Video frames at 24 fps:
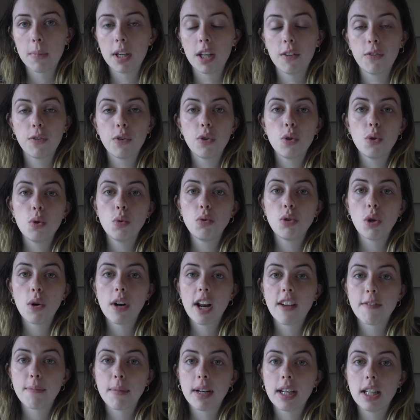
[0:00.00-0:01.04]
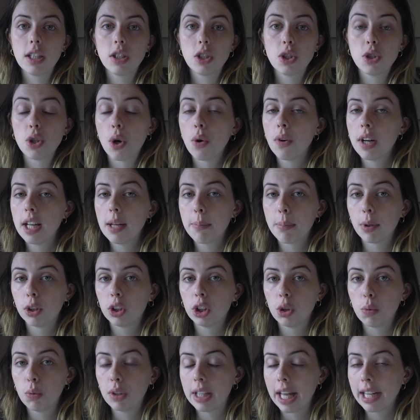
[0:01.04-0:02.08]
If you don't have money to donate, but
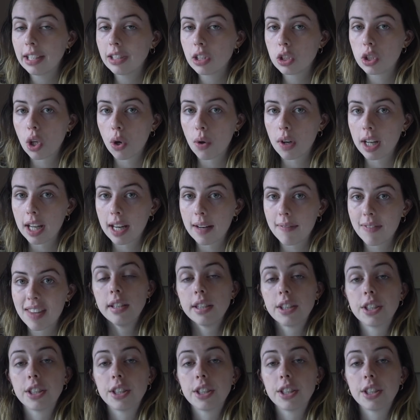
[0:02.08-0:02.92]
you would like to donate,